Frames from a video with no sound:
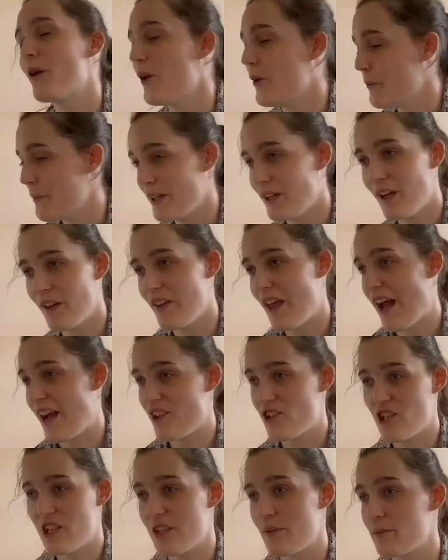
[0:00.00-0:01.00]
Oh my god,
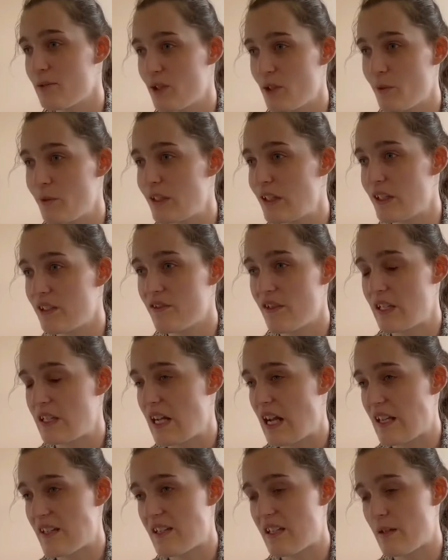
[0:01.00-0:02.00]
actually the blue would look
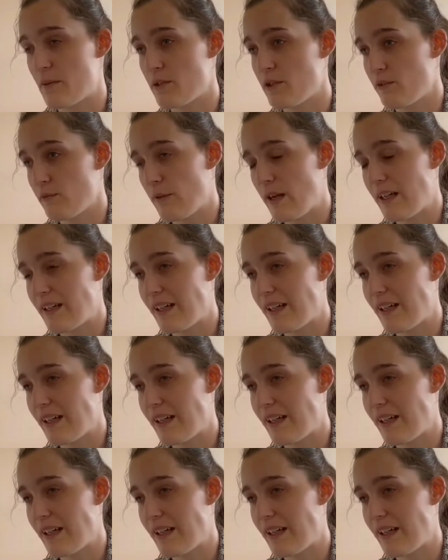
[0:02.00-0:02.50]
fantastic with the red.